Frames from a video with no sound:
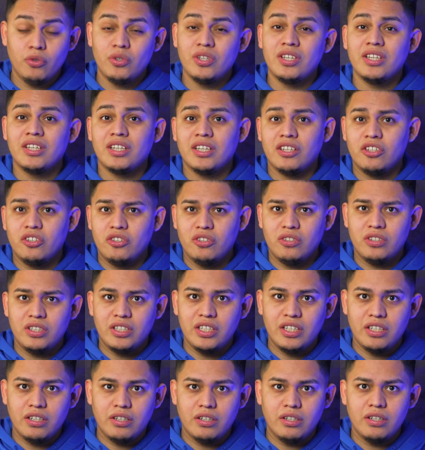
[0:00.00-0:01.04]
get good
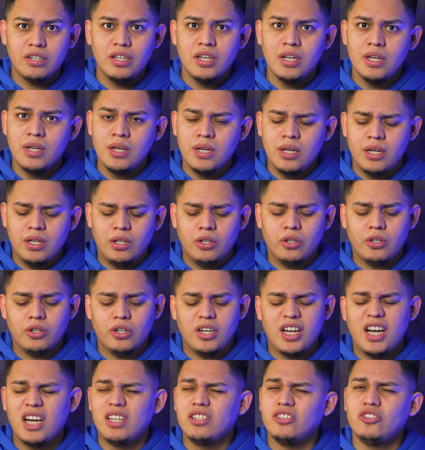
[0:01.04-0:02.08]
gear, learn
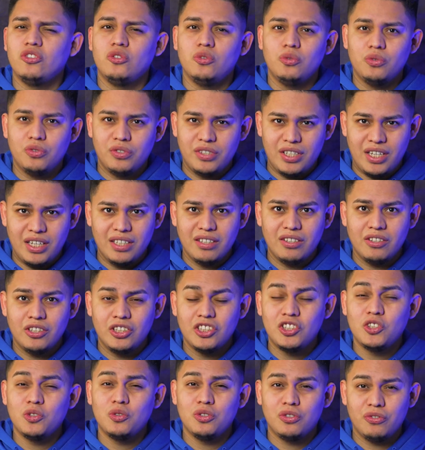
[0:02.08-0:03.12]
how to use that gear
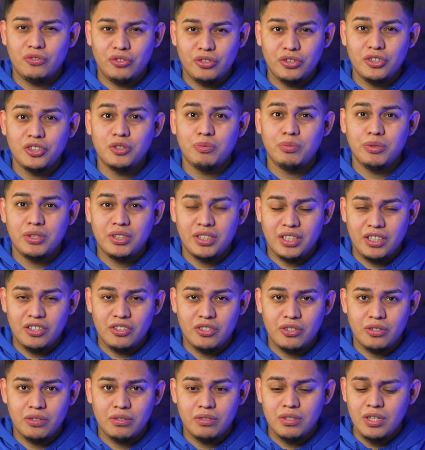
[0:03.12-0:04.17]
to its fullest
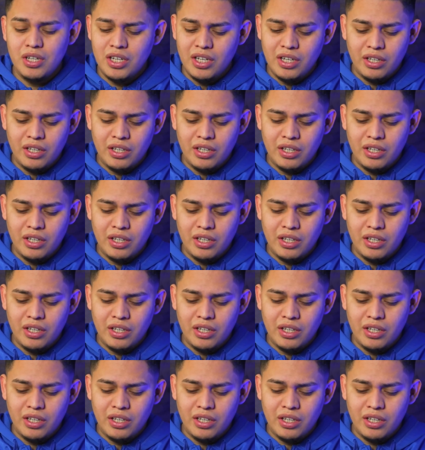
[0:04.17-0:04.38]
potential,